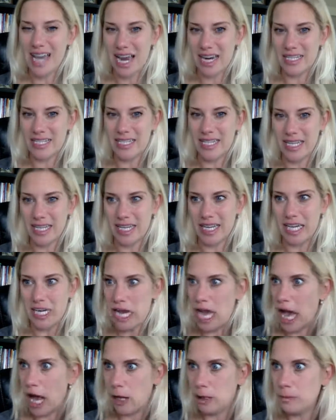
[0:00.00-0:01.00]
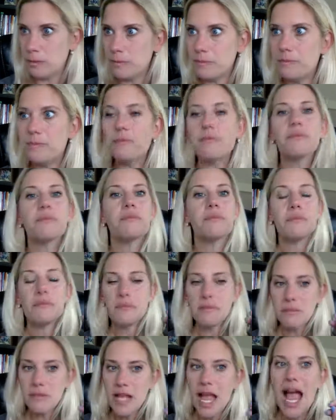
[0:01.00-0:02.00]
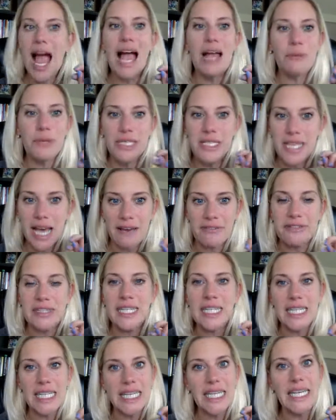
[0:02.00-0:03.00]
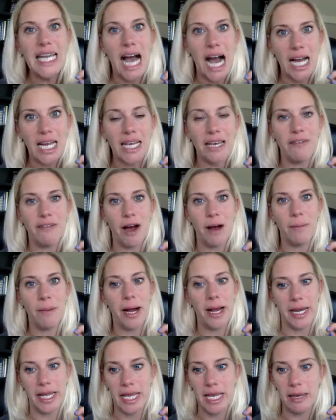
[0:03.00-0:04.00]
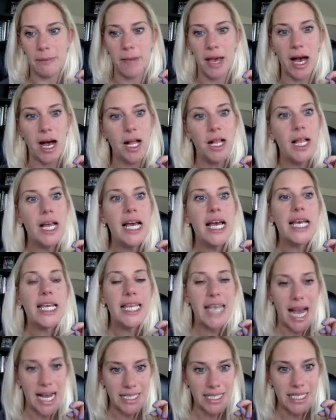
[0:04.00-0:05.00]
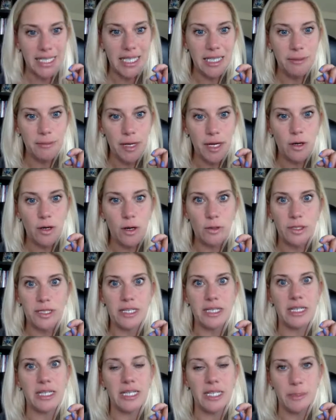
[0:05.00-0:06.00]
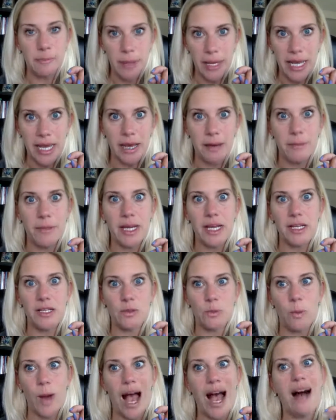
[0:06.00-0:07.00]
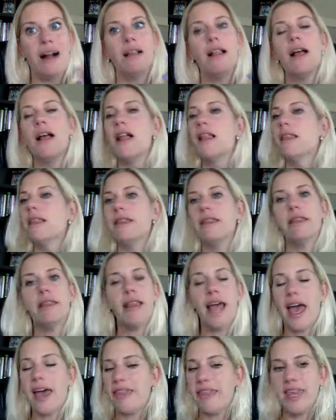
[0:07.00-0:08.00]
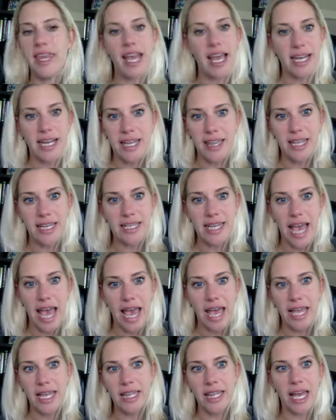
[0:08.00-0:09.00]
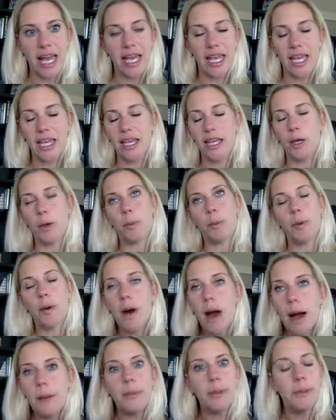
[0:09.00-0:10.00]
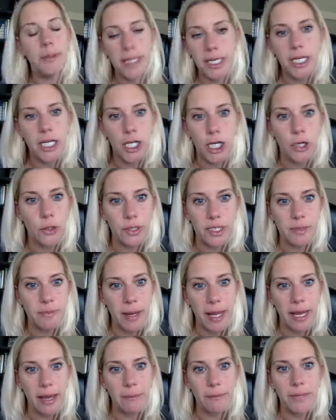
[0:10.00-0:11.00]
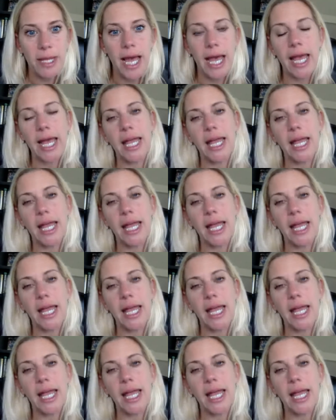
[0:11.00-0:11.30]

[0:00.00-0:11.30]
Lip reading: texting can help. I would definitely not give up on email. Yes, email goes to spam as well. At the end of the day, you're probably going to go to spam.